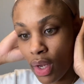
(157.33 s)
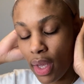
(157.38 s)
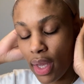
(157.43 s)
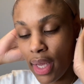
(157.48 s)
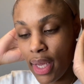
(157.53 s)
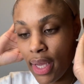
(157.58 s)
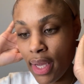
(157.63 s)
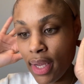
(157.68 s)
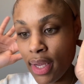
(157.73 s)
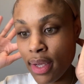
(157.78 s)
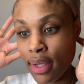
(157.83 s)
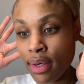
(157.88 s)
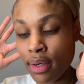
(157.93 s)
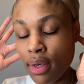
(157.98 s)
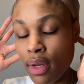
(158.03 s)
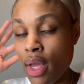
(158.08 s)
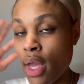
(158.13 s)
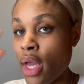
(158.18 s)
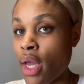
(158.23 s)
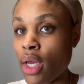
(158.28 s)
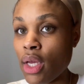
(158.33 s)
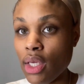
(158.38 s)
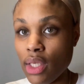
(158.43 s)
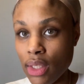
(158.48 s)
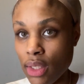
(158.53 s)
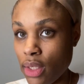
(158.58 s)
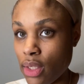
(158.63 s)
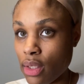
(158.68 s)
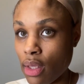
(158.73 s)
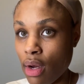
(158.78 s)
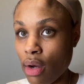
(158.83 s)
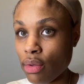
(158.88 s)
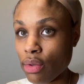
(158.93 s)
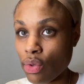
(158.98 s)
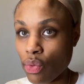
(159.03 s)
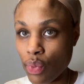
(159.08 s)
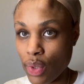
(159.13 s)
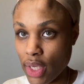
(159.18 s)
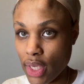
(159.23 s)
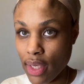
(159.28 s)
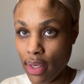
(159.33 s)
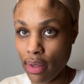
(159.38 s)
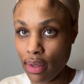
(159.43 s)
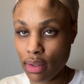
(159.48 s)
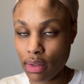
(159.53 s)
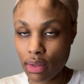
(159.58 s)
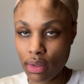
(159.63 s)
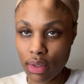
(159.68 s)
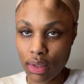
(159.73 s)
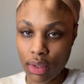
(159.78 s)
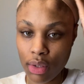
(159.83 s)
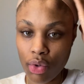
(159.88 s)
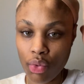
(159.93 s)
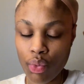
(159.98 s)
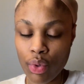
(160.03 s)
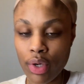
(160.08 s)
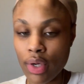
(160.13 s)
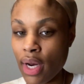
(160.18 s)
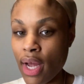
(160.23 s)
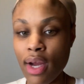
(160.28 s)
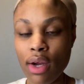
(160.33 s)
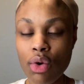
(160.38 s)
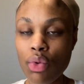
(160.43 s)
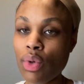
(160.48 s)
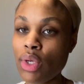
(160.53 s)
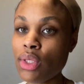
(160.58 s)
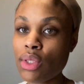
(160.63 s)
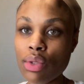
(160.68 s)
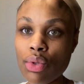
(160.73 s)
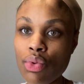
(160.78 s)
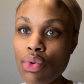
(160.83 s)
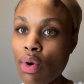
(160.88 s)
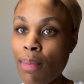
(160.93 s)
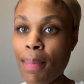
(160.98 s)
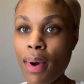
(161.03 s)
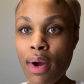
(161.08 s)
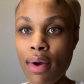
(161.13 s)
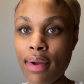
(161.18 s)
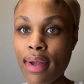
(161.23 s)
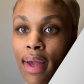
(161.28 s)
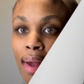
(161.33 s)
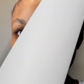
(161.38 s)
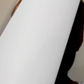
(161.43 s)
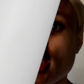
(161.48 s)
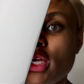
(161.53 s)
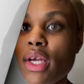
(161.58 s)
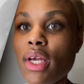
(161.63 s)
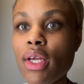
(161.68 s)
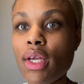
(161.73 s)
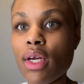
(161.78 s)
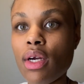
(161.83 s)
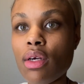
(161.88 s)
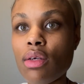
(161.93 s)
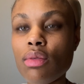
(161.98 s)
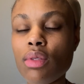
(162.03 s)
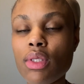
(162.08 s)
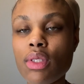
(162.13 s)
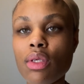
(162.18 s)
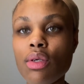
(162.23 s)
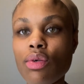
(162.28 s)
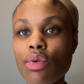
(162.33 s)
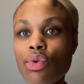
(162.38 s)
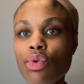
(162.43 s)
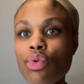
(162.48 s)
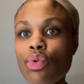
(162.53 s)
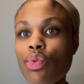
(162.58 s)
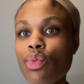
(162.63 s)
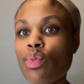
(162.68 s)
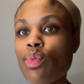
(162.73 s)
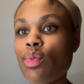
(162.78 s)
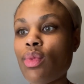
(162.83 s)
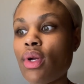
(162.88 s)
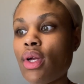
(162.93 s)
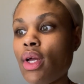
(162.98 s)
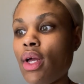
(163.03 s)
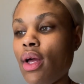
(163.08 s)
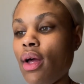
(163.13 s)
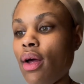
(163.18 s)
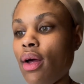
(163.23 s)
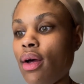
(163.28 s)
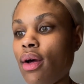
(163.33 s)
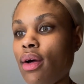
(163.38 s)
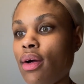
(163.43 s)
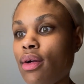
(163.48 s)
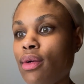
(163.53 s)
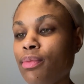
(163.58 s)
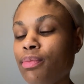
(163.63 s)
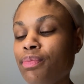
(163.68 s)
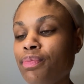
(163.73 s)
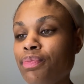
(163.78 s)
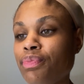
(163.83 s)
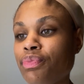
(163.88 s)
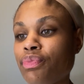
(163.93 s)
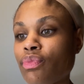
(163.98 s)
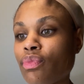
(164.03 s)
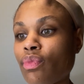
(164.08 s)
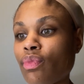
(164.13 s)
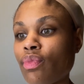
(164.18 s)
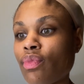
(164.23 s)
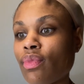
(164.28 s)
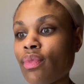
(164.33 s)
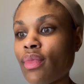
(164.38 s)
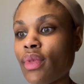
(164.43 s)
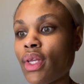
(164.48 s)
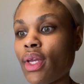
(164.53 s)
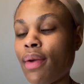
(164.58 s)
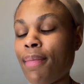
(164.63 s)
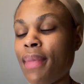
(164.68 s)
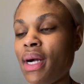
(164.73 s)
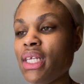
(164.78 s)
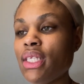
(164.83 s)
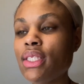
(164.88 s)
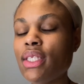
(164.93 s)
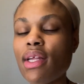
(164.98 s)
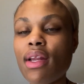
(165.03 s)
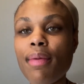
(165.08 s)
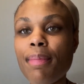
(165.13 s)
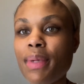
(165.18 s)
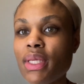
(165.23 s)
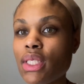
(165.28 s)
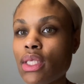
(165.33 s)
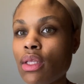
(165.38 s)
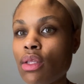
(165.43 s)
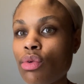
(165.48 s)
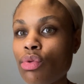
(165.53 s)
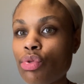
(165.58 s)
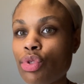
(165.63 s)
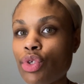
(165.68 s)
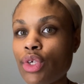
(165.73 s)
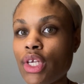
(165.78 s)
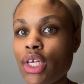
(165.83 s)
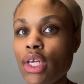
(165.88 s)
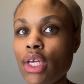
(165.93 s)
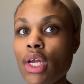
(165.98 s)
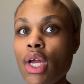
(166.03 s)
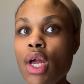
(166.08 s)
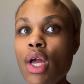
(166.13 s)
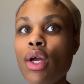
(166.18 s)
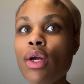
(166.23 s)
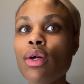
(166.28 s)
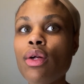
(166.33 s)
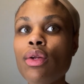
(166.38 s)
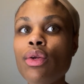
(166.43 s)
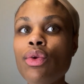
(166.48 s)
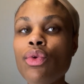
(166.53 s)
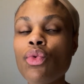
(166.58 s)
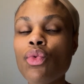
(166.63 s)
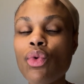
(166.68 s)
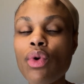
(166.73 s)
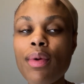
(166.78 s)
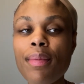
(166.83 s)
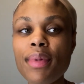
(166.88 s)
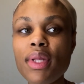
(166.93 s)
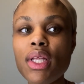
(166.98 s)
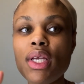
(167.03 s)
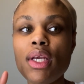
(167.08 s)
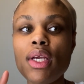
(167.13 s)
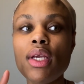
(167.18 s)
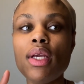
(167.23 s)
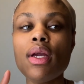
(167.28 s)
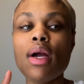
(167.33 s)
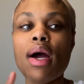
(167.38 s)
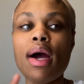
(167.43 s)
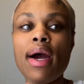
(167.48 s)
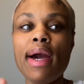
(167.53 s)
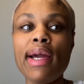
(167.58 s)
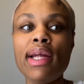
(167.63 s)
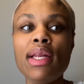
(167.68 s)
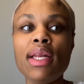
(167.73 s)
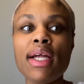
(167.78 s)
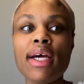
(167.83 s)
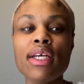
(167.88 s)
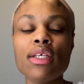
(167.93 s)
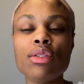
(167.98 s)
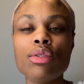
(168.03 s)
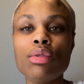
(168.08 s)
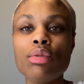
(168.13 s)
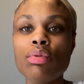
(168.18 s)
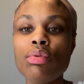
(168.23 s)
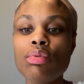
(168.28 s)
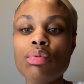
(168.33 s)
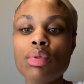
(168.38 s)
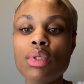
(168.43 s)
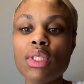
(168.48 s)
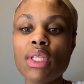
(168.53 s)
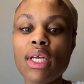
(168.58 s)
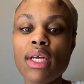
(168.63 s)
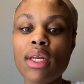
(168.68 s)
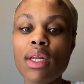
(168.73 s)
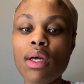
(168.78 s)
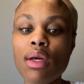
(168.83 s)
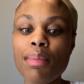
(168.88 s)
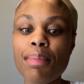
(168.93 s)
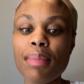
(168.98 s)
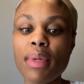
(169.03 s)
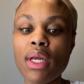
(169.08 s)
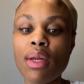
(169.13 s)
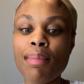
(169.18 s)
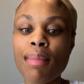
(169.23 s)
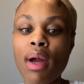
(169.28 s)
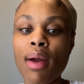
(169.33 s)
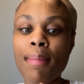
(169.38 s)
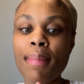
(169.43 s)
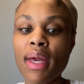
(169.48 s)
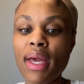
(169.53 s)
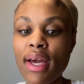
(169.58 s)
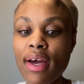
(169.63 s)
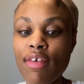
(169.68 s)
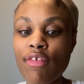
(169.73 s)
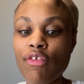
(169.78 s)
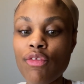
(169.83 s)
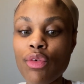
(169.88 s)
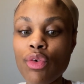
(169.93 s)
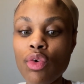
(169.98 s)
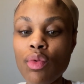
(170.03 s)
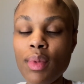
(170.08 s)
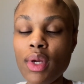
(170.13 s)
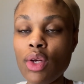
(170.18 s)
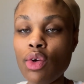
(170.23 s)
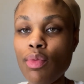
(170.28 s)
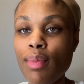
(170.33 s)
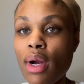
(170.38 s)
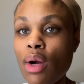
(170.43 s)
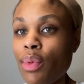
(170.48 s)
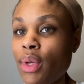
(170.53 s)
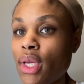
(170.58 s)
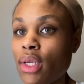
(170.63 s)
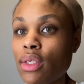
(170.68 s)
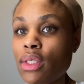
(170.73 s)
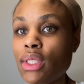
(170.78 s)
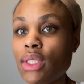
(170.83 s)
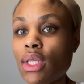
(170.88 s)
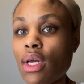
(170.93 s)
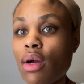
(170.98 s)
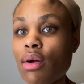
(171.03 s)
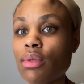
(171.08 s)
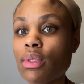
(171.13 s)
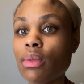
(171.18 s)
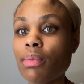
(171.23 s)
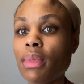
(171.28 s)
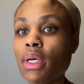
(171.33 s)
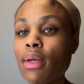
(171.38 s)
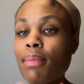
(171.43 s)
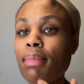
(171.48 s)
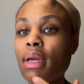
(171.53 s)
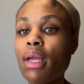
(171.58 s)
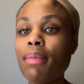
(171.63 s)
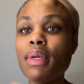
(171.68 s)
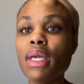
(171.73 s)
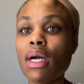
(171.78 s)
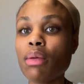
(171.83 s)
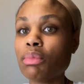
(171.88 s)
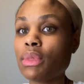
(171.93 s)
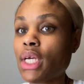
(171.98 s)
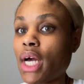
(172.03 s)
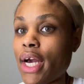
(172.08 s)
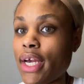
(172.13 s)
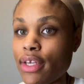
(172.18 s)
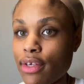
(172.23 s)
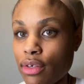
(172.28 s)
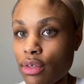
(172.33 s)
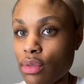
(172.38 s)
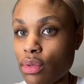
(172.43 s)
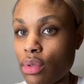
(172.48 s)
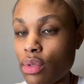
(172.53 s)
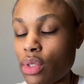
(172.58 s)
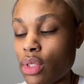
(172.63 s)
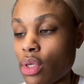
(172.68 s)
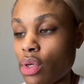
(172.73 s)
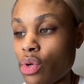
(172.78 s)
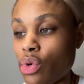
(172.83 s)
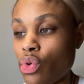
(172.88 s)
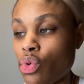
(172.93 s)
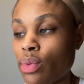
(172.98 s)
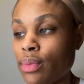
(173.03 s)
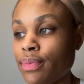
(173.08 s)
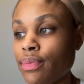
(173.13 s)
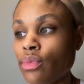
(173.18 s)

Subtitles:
and install the wig. So we're not going to do a ball cap method. So my setup is a little tricky. Normally, I like to stand up in my bathroom and do my wig installs, but baby, I'm tired. So